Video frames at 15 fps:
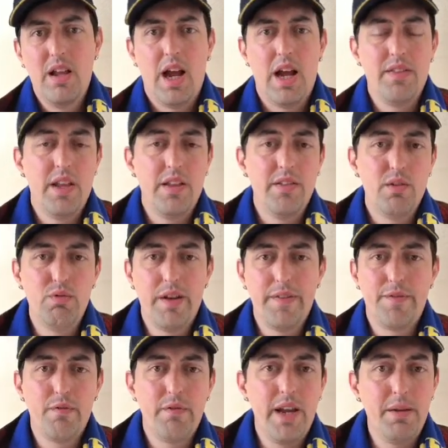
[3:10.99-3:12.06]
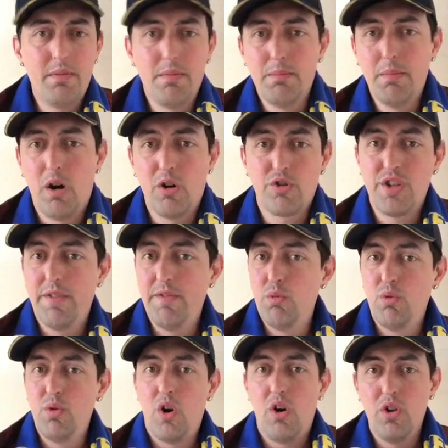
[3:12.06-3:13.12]
and then the referee marched
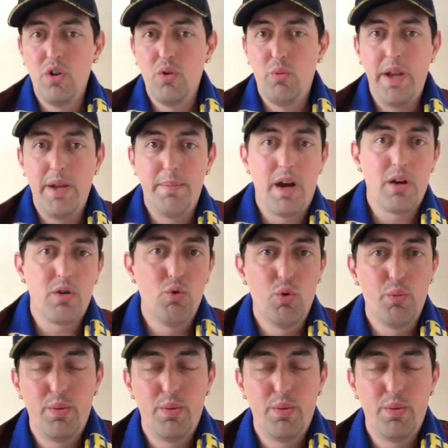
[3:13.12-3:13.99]
everyone all the way back up